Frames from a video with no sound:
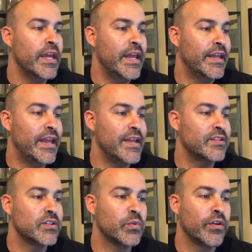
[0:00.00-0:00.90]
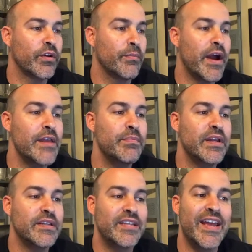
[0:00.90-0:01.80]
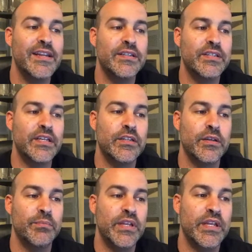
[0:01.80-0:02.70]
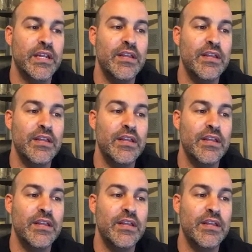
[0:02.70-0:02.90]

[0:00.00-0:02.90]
in cases where there might be a tendency to be